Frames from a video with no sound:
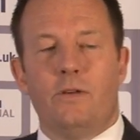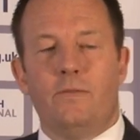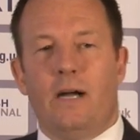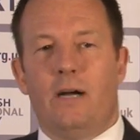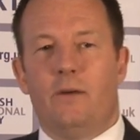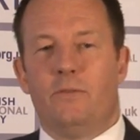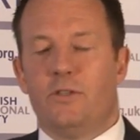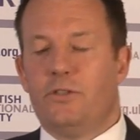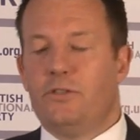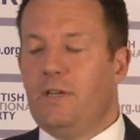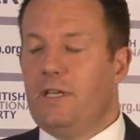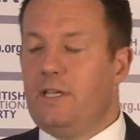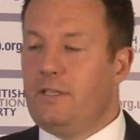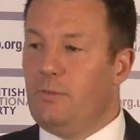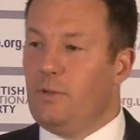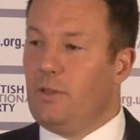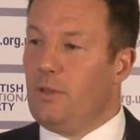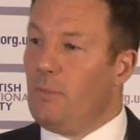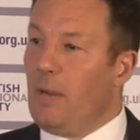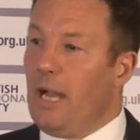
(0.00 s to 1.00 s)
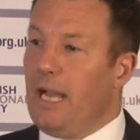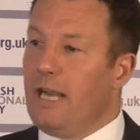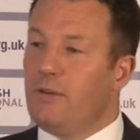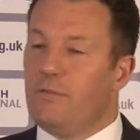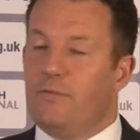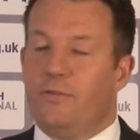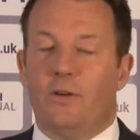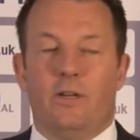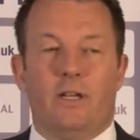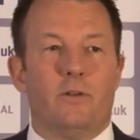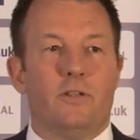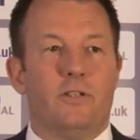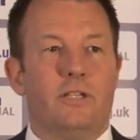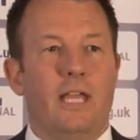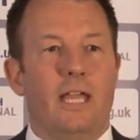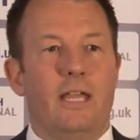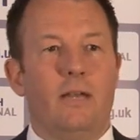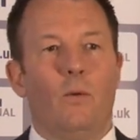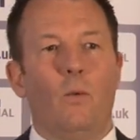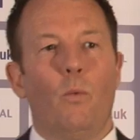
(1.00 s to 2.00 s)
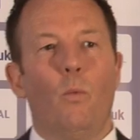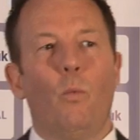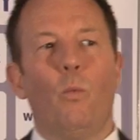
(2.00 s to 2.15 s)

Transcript: around the streets with a microphone. I was saying,